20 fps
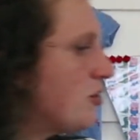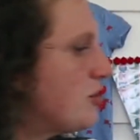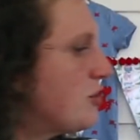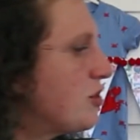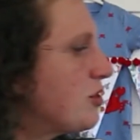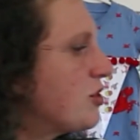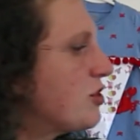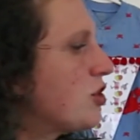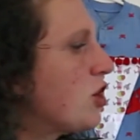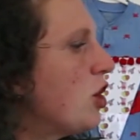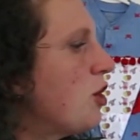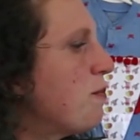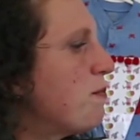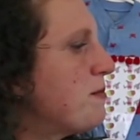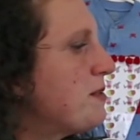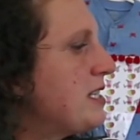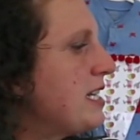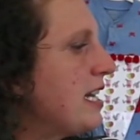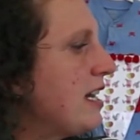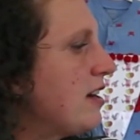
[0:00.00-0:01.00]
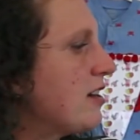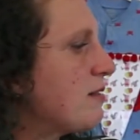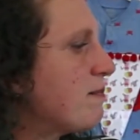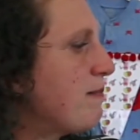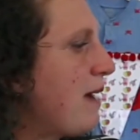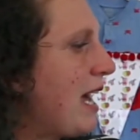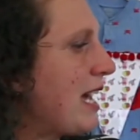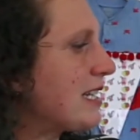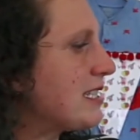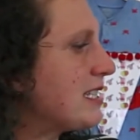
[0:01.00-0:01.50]
scoop tiered
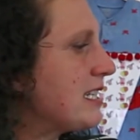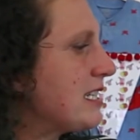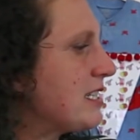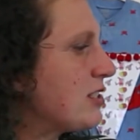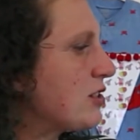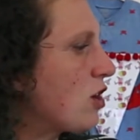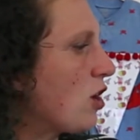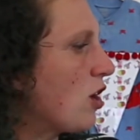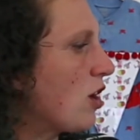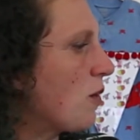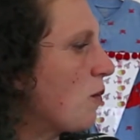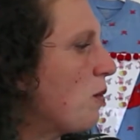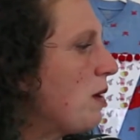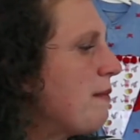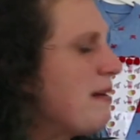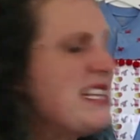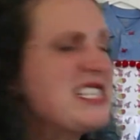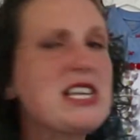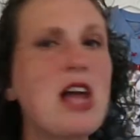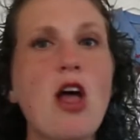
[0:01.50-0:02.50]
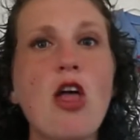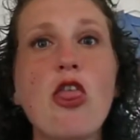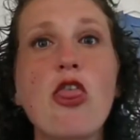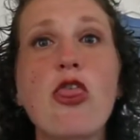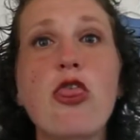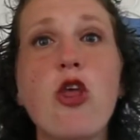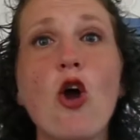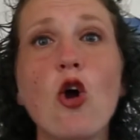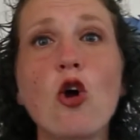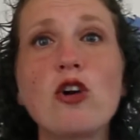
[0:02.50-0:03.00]
maxi skirt, women's,
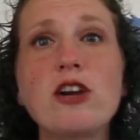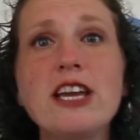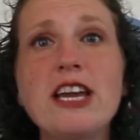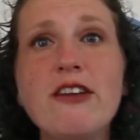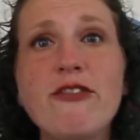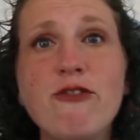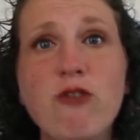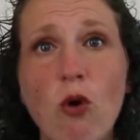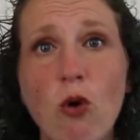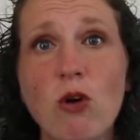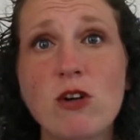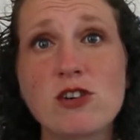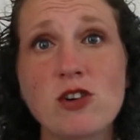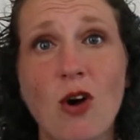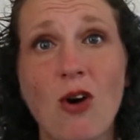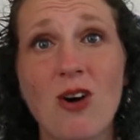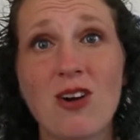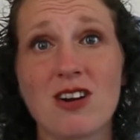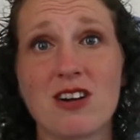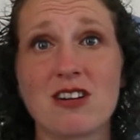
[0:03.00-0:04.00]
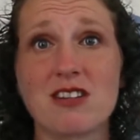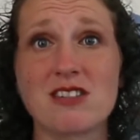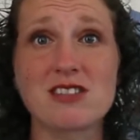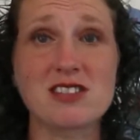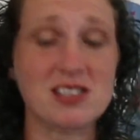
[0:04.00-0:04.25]
$34.